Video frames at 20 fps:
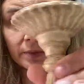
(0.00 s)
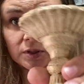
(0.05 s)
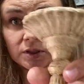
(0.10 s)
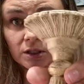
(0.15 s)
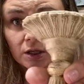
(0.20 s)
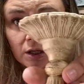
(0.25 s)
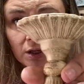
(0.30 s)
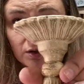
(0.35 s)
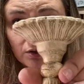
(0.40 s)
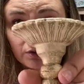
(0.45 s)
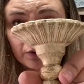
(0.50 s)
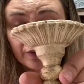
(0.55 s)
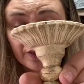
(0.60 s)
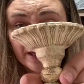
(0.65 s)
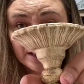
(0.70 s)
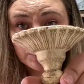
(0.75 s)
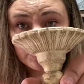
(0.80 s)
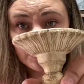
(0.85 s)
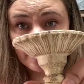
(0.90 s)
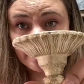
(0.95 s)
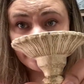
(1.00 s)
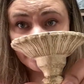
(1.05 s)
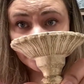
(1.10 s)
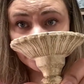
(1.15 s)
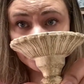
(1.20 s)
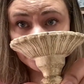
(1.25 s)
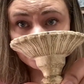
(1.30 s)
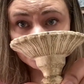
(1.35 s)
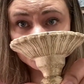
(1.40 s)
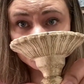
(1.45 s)
So that's what I'm
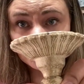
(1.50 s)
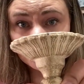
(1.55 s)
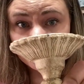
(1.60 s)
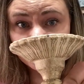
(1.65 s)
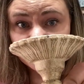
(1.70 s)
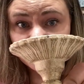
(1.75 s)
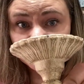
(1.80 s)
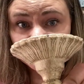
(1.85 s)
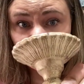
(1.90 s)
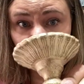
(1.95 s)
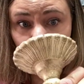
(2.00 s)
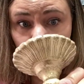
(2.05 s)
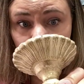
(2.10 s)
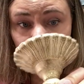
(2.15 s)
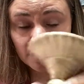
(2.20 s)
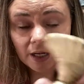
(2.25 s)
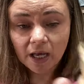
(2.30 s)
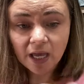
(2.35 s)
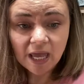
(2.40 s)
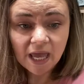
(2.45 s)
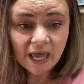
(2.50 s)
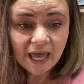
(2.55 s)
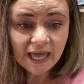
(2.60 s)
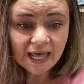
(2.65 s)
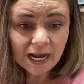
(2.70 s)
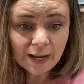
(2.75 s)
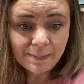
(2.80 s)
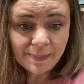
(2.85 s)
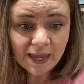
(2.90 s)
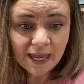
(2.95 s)
thinking I'll do with this one. And
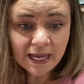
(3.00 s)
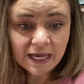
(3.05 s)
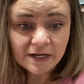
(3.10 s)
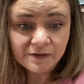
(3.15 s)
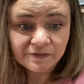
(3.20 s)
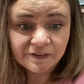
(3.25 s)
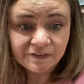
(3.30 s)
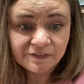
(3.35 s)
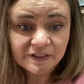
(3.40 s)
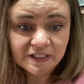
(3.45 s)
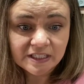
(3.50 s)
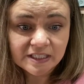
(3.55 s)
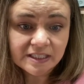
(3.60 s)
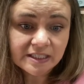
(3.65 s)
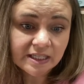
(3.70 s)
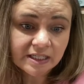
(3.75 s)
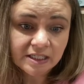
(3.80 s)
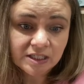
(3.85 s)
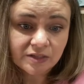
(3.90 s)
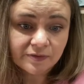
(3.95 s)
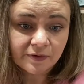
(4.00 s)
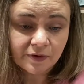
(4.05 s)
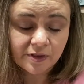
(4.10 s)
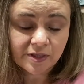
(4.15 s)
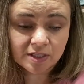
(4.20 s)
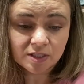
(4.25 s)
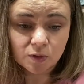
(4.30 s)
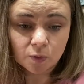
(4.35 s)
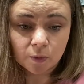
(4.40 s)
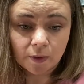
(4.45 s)
I paid 50 cents for
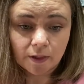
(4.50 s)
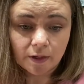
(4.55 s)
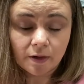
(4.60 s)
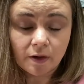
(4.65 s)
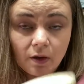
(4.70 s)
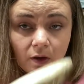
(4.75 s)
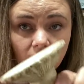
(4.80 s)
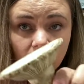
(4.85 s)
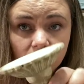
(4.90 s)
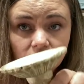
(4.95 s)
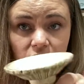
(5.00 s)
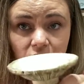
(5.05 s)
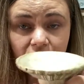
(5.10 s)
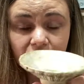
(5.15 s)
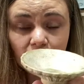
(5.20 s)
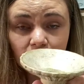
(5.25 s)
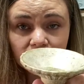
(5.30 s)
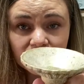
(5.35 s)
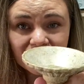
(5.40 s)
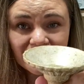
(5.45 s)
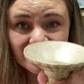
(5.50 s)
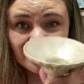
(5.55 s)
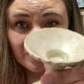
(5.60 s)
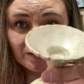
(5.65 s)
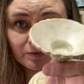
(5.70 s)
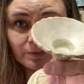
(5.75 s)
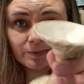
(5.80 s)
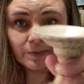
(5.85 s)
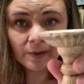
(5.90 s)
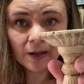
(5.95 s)
this one. So of course
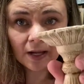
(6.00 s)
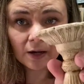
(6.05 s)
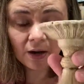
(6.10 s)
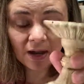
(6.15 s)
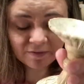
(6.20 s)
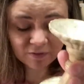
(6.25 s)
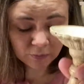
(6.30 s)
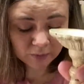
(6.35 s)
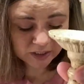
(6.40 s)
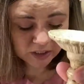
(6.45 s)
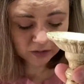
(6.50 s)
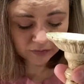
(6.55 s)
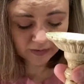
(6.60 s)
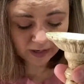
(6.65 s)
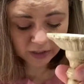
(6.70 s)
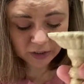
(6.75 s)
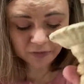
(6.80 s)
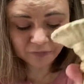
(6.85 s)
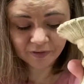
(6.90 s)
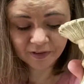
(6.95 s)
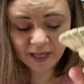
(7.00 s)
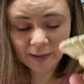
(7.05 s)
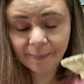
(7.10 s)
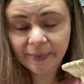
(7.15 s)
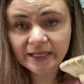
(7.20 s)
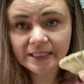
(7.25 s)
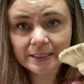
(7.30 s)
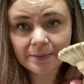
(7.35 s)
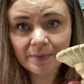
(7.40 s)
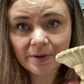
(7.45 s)
the, I don't have a retail value for that
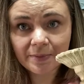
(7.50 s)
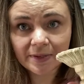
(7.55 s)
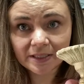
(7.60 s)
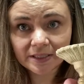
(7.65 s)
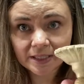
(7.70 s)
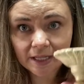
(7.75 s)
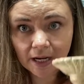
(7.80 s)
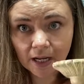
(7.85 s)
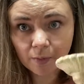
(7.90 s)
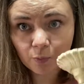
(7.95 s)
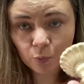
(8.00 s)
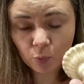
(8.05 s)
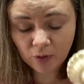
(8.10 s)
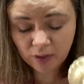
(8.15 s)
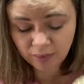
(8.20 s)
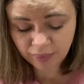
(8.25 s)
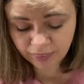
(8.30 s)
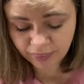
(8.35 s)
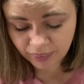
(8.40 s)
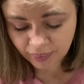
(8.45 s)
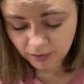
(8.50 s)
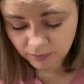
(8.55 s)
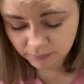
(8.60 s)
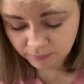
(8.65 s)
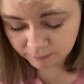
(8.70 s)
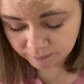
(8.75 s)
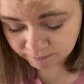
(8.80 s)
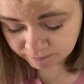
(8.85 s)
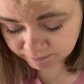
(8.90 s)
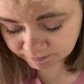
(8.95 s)
because I'm going to mix it up with
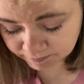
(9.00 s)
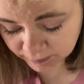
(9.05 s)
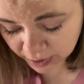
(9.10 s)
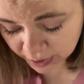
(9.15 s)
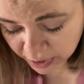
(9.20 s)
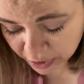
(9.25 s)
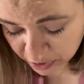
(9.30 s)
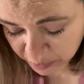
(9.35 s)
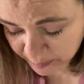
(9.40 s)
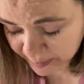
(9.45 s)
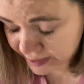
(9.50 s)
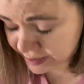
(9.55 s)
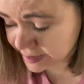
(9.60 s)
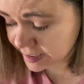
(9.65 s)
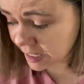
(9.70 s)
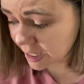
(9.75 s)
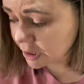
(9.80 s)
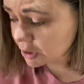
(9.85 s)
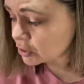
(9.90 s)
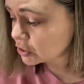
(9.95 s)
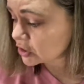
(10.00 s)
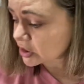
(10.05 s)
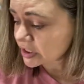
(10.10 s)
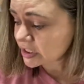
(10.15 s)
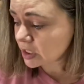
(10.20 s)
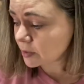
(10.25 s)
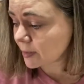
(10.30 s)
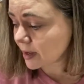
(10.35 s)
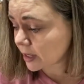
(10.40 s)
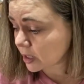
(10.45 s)
another piece. And I usually
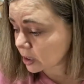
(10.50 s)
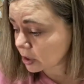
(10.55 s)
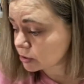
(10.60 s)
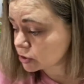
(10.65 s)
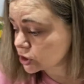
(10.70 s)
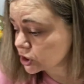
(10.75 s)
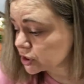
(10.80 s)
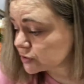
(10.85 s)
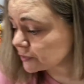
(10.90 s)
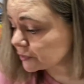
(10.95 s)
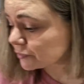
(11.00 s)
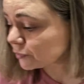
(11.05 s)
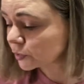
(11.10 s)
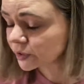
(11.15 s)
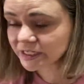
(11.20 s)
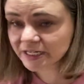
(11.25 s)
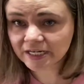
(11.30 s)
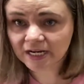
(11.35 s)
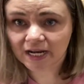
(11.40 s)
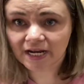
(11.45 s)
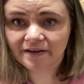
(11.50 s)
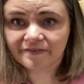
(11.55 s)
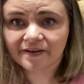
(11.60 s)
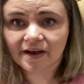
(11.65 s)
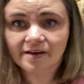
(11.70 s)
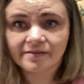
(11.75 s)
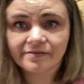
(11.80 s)
sell my cloches for $14.95.